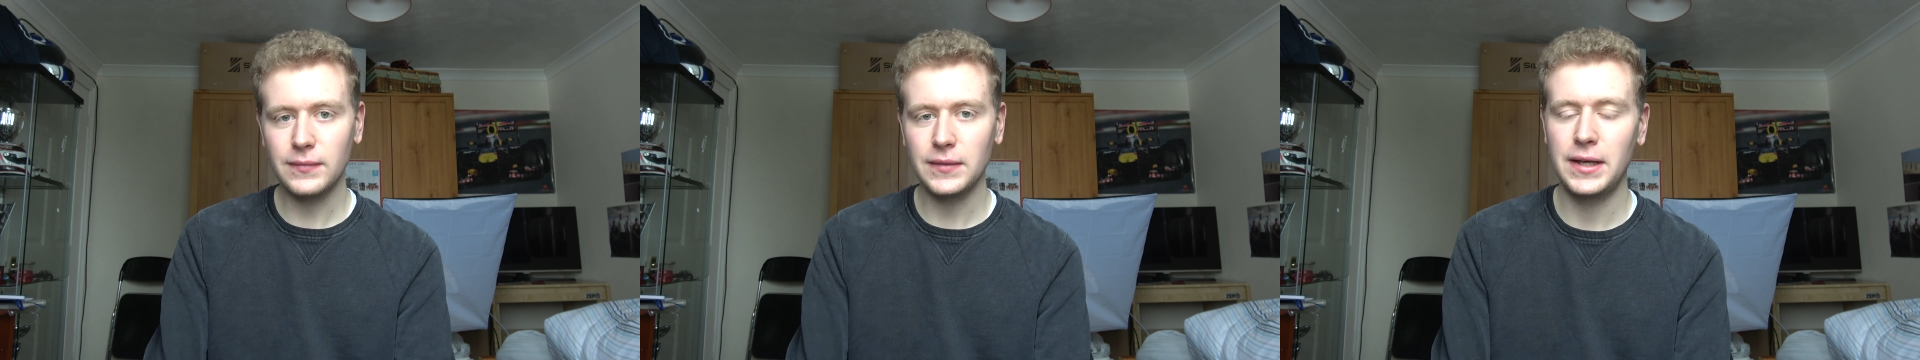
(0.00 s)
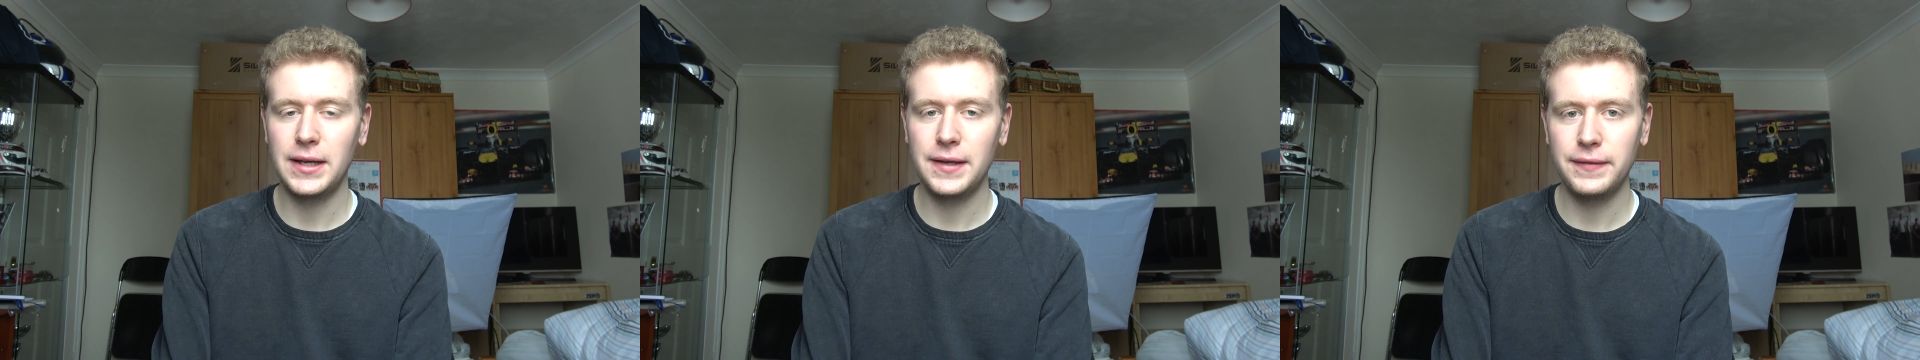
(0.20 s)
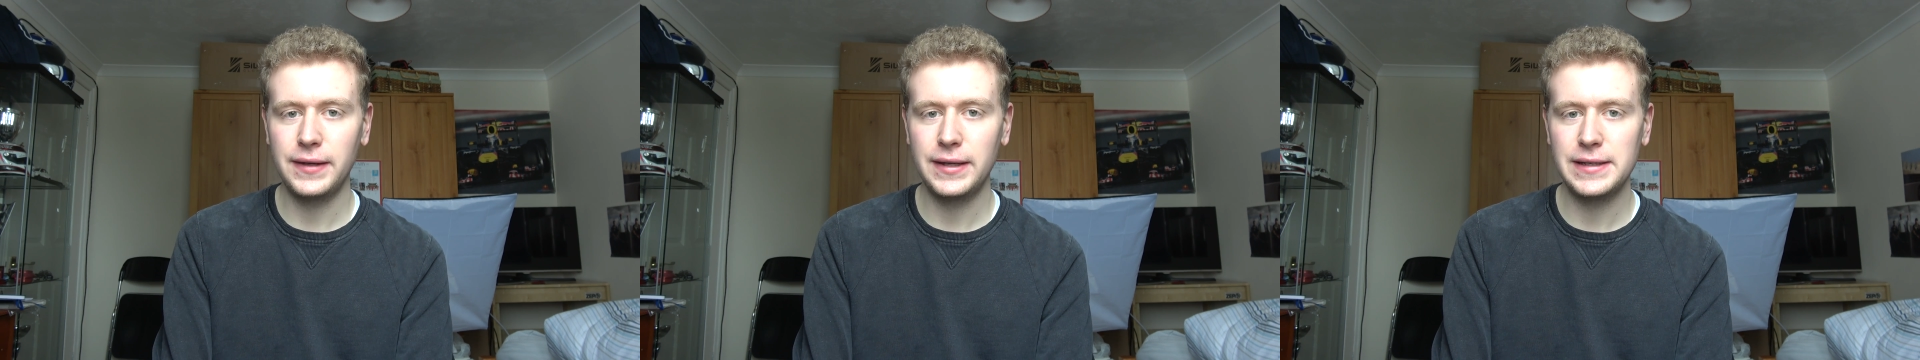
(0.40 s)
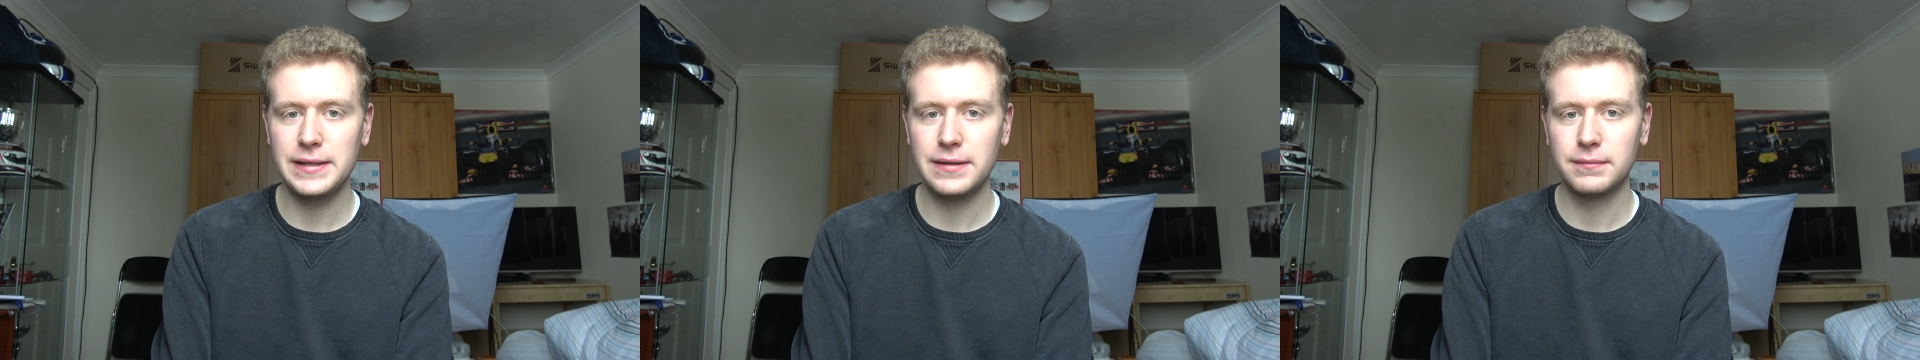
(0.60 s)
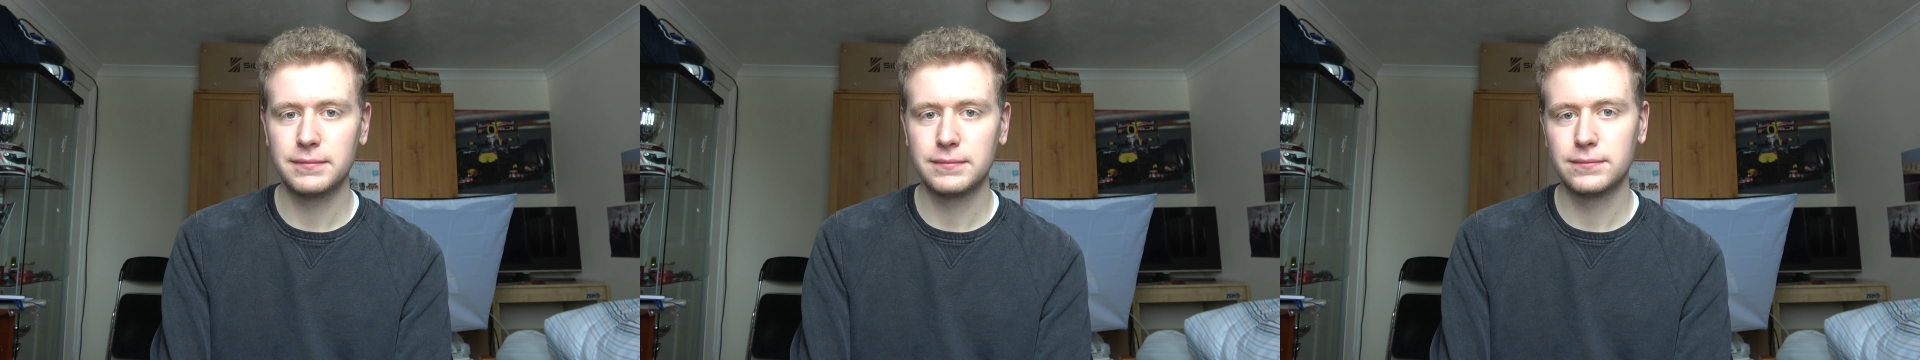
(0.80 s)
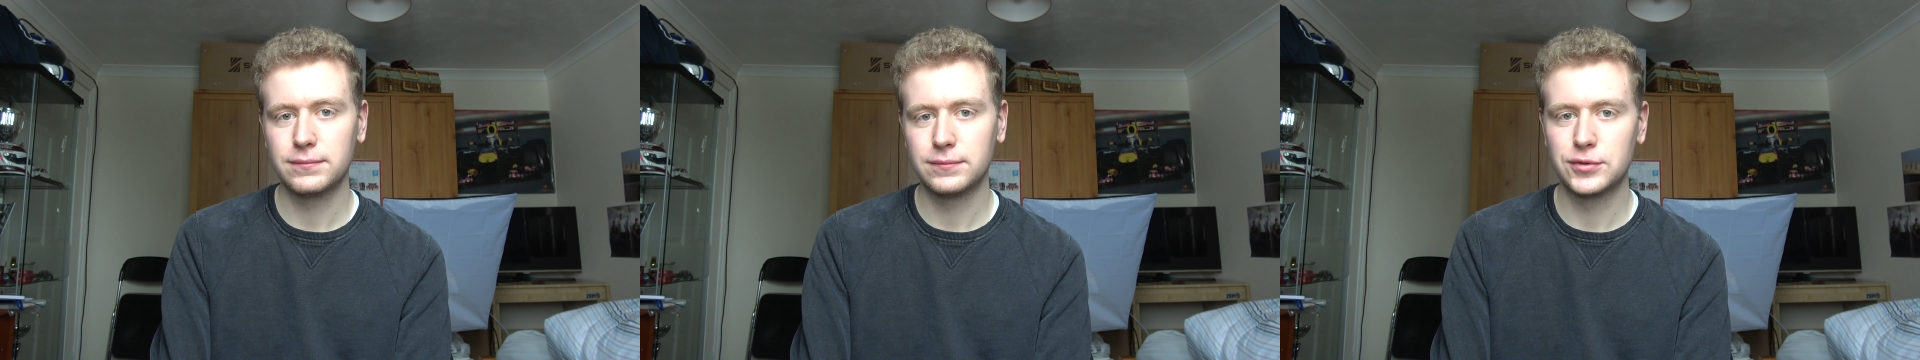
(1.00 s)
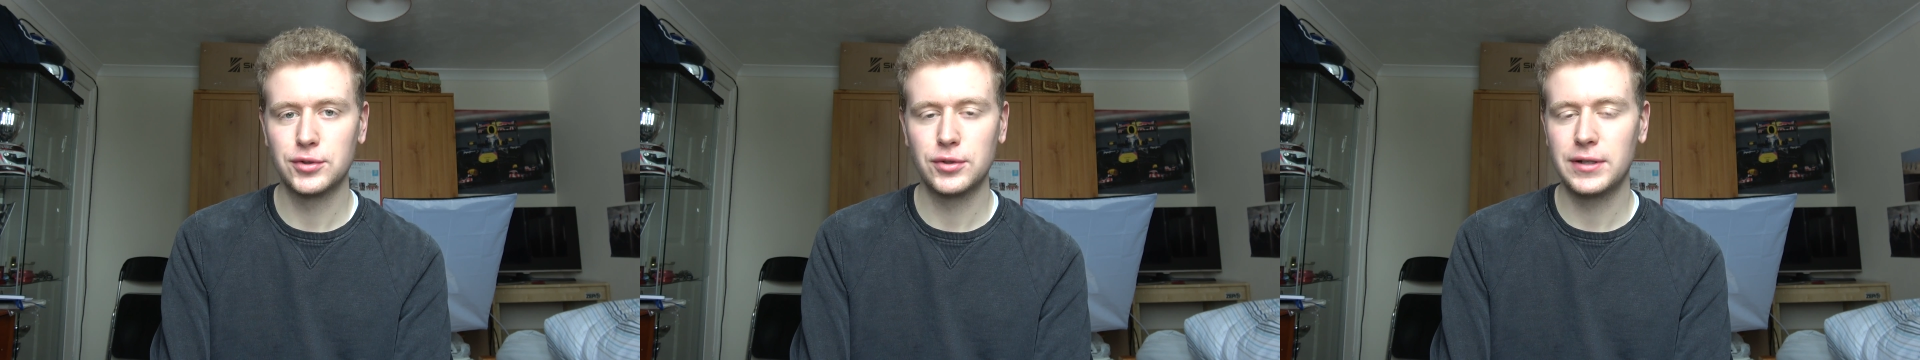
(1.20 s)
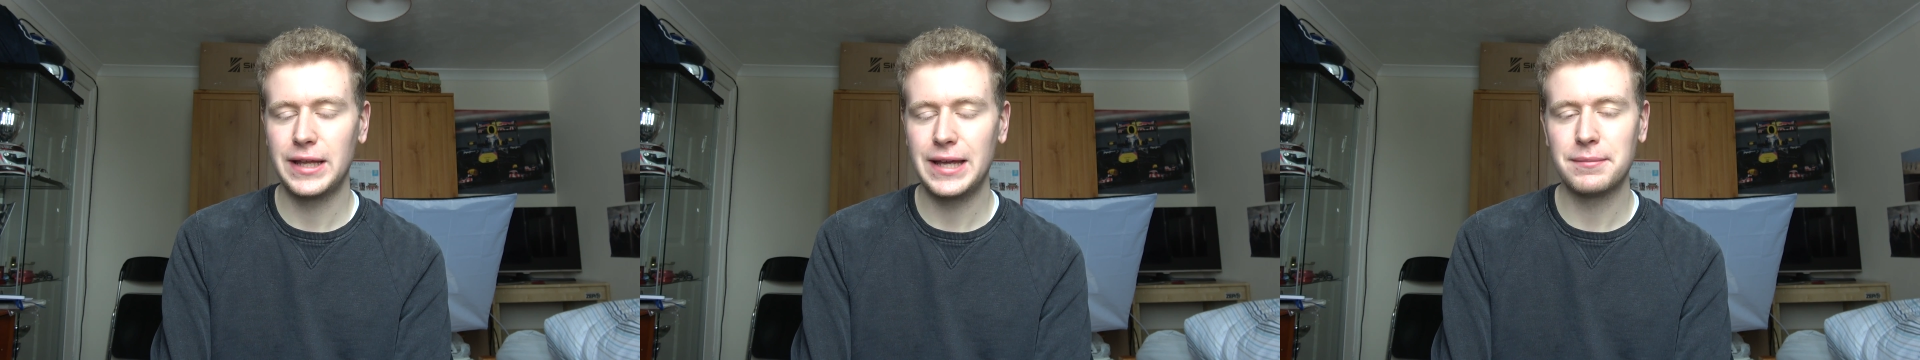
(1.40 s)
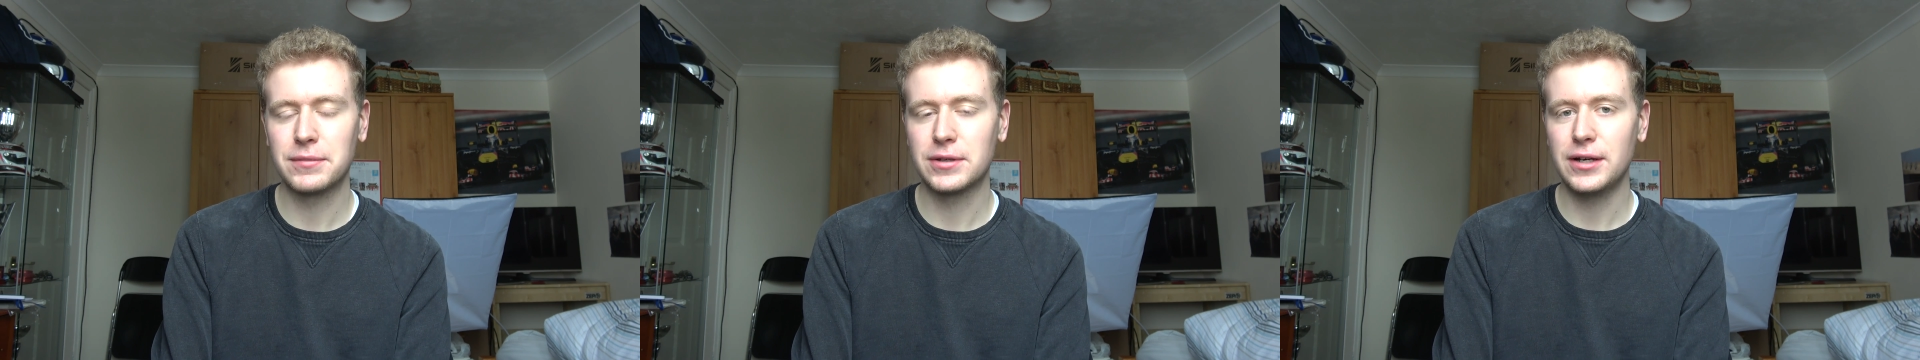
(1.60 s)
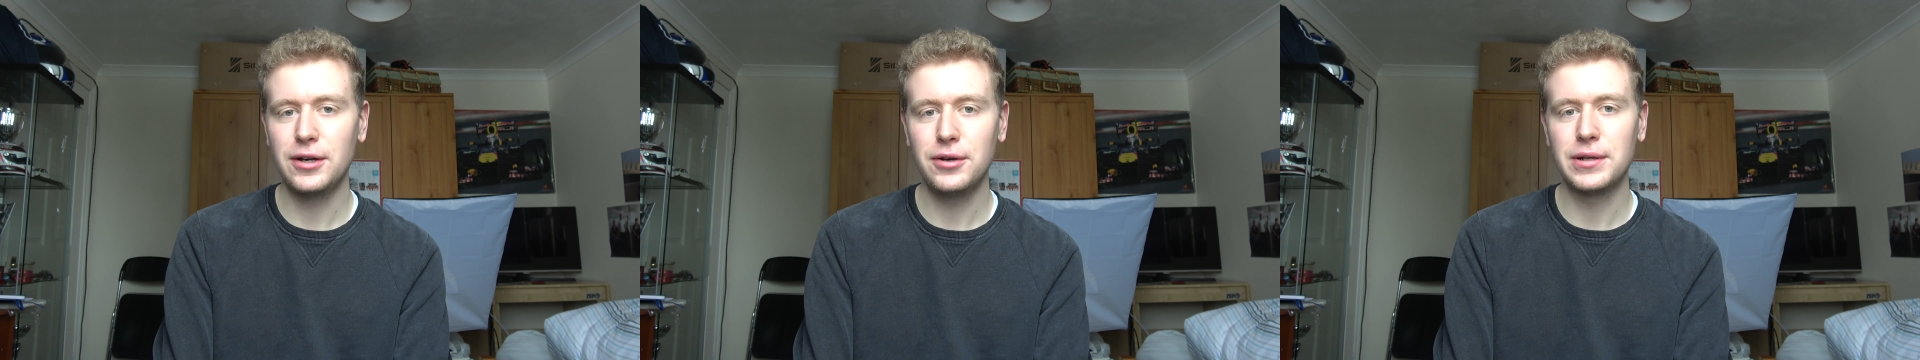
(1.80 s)
and they sort of let him
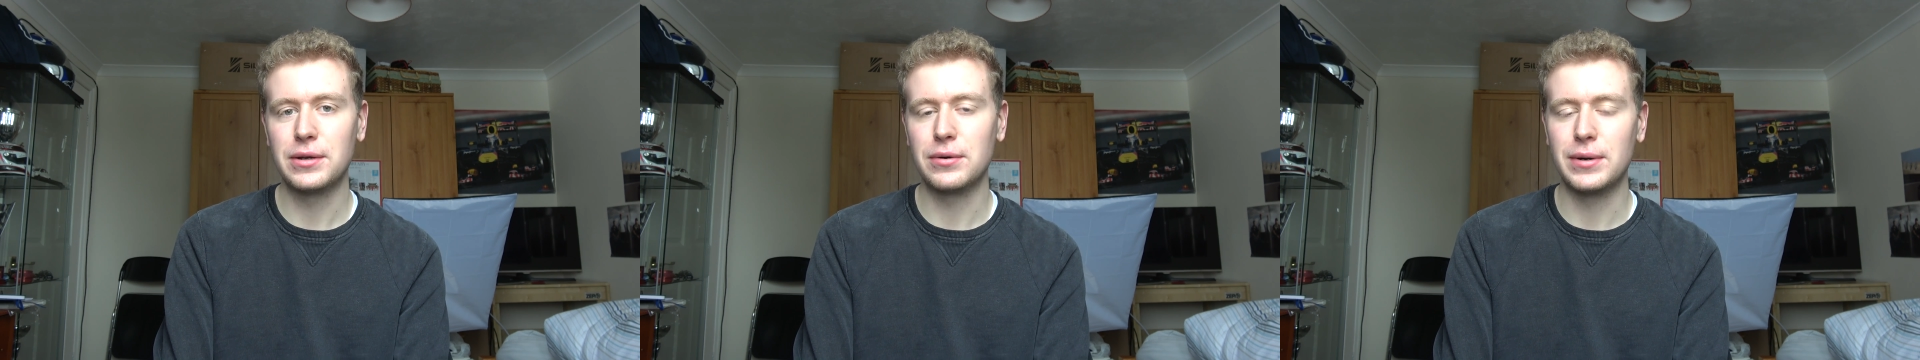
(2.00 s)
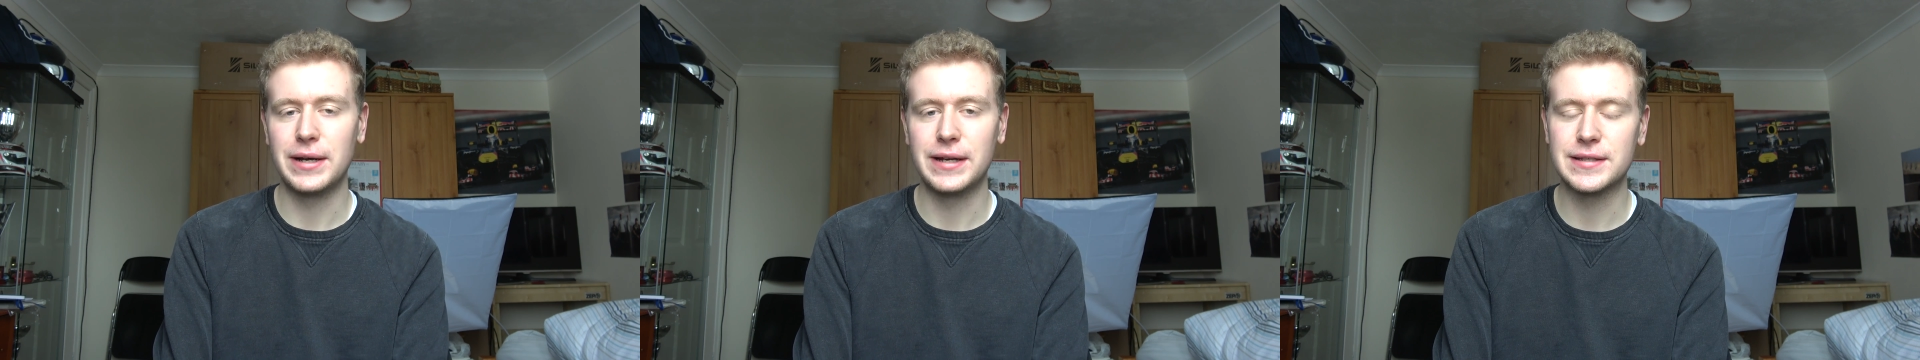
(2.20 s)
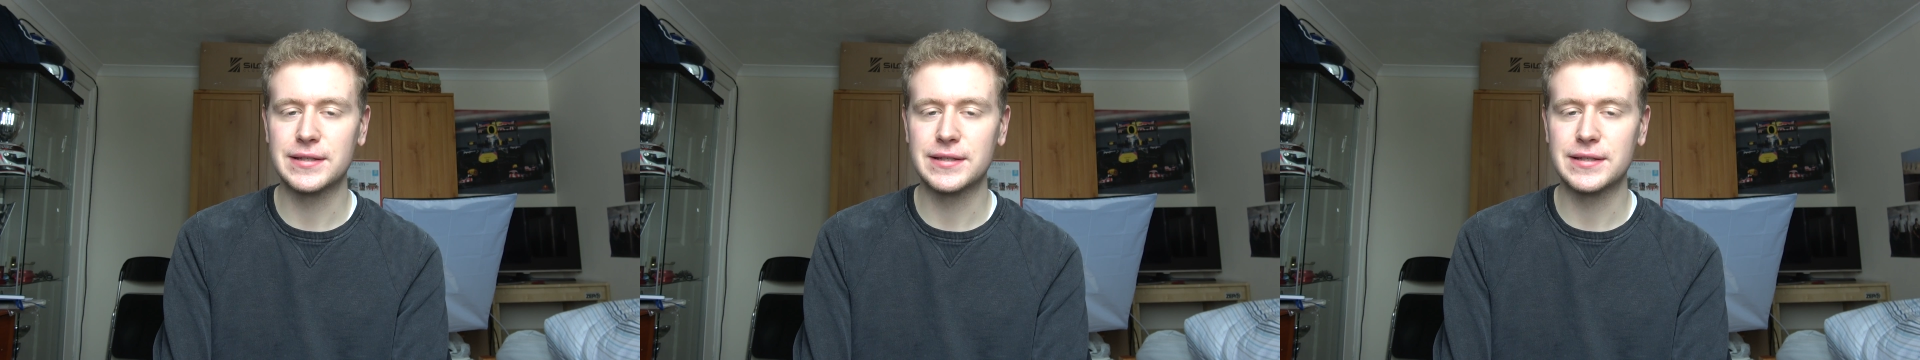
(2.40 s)
go in a way.